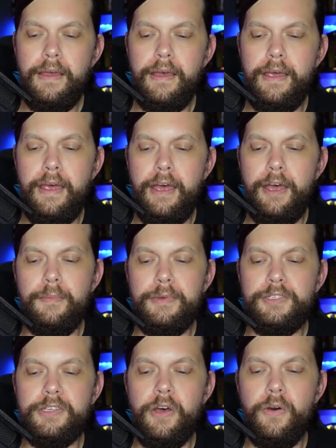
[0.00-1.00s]
Um,
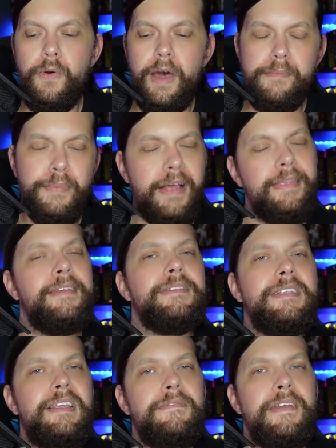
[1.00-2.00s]
so I bought
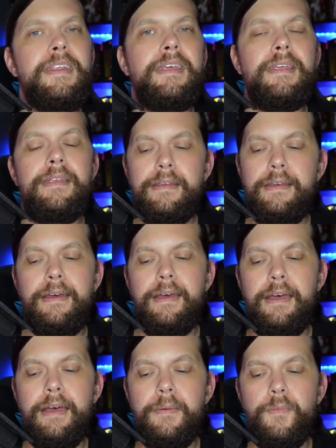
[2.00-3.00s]
this DVD
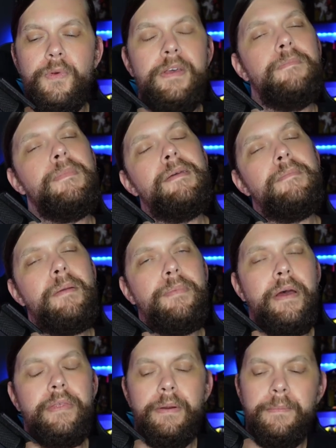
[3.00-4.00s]
um, with me and my
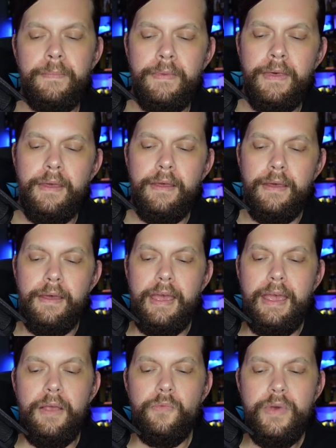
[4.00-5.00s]
brother,
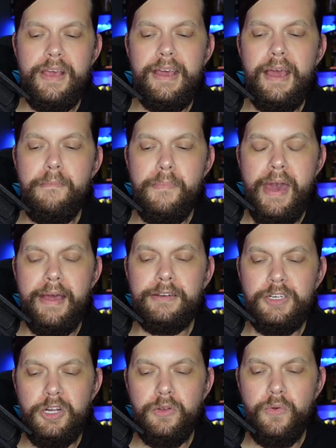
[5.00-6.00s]
and we get
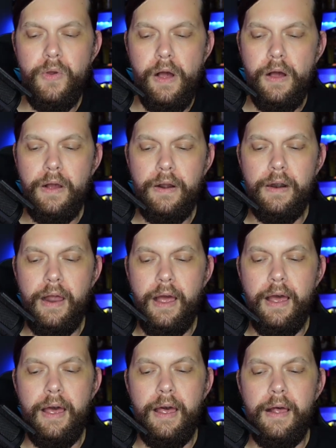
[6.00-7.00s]
back to our
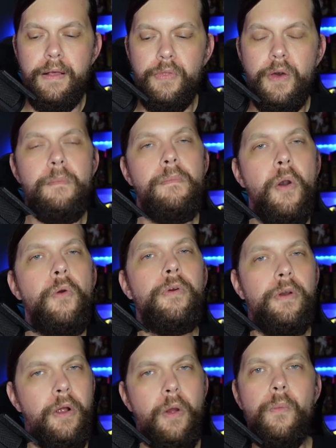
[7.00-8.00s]
uh, the
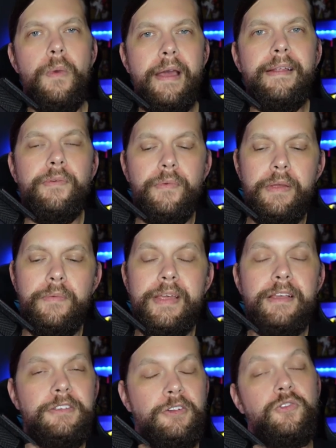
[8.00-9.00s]
motorhome. Right, we we
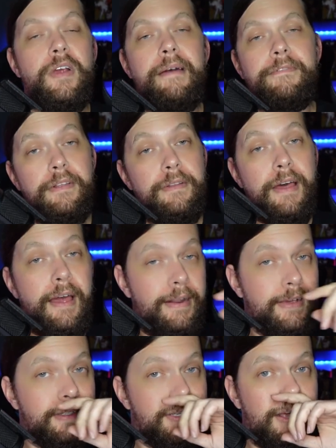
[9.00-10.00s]
used to travel a lot
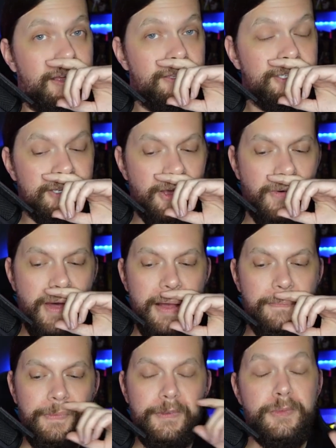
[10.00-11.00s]
as kids, so
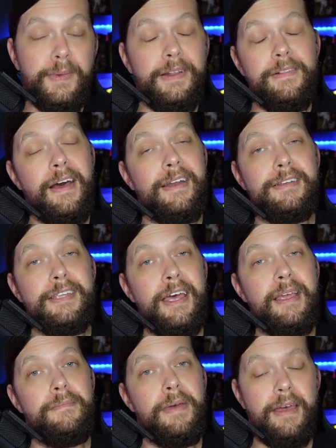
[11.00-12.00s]
um, we spent a lot of
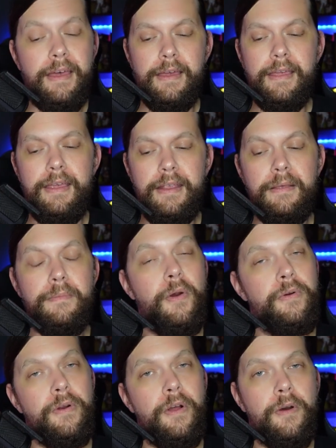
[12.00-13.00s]
time uh, in the
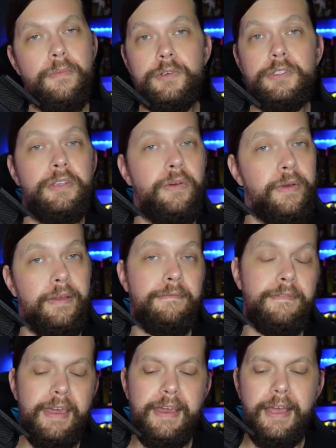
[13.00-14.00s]
motorhome, just going on
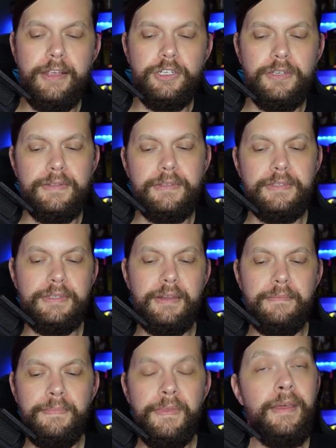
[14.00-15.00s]
vacations
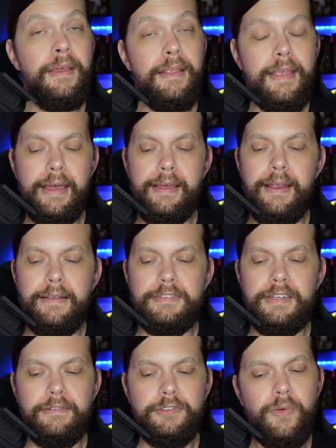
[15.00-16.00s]
and that kind of
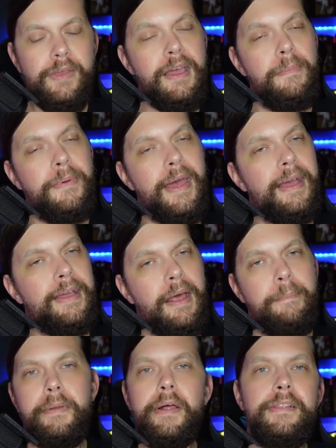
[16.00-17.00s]
stuff. So we get back, and
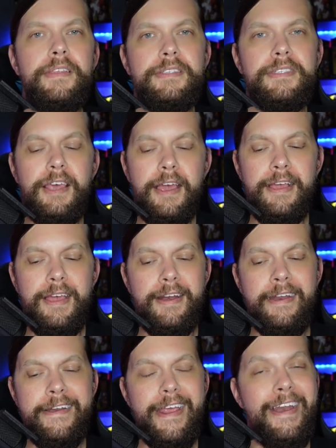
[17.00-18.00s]
I plug this thing in,
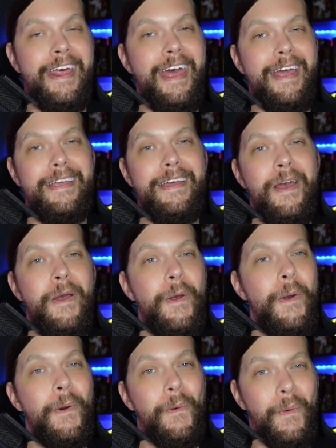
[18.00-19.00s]
and I
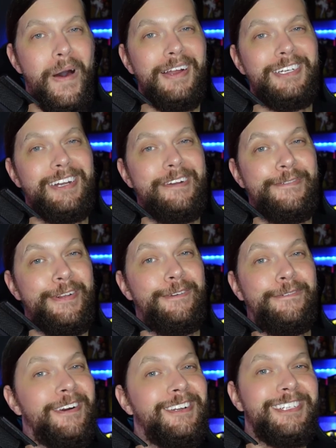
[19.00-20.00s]
watch it for
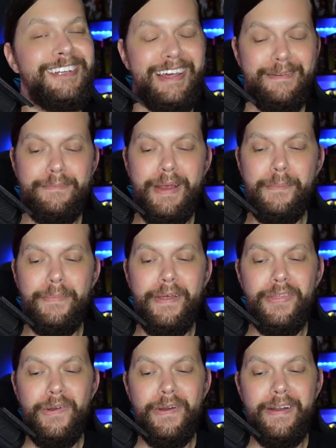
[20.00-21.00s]
the first time. My
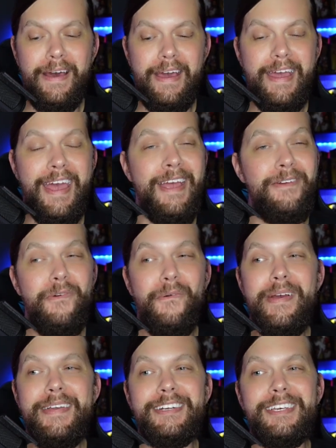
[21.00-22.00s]
brother and I, and
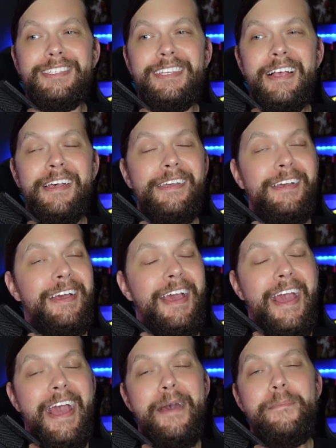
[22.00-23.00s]
we just
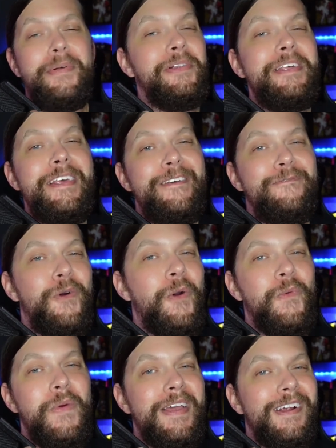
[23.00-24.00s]
can't believe
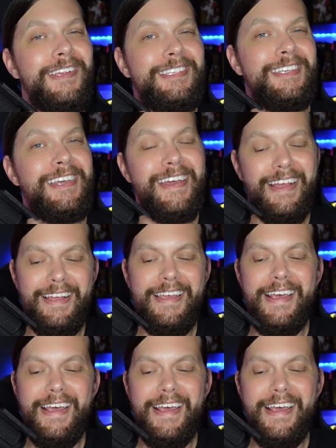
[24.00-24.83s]
what we are seeing.